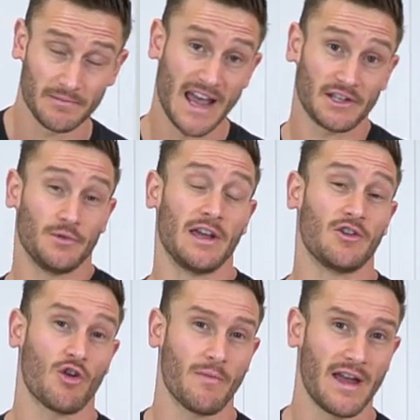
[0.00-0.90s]
Yes, you
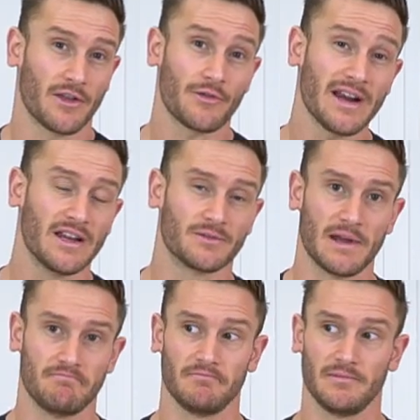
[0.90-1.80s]
get your omega-3s,
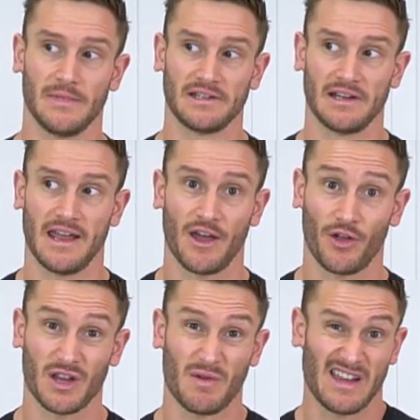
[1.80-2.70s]
but is it a
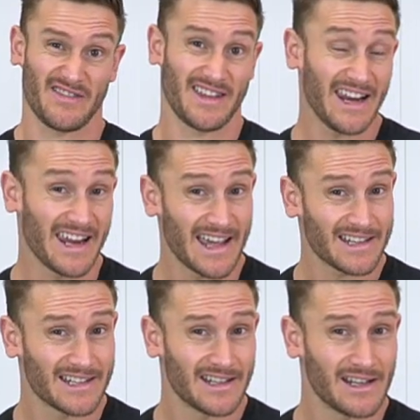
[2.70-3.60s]
healthy way of getting it?